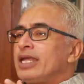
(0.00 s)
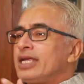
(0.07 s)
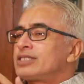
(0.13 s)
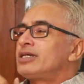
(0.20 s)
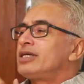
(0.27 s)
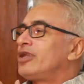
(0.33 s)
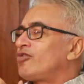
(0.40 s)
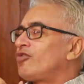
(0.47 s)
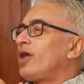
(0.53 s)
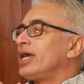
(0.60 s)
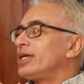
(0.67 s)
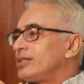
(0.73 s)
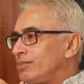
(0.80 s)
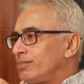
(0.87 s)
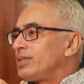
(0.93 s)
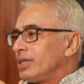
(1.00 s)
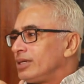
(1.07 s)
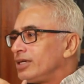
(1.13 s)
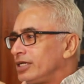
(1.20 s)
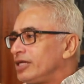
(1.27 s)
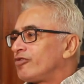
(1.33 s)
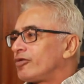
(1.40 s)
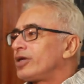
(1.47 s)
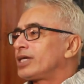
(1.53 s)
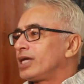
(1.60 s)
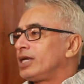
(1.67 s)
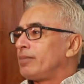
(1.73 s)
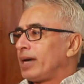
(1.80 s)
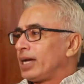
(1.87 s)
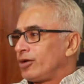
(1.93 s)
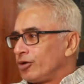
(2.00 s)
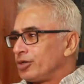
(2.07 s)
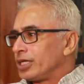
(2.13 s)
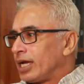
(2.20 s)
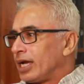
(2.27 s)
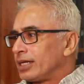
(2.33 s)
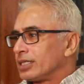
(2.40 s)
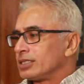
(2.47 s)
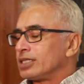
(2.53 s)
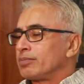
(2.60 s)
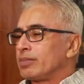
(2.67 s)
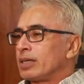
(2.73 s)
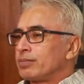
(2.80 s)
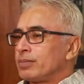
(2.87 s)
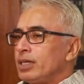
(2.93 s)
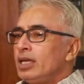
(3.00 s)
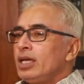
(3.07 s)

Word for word: got later defined differently by Lohia and other yes.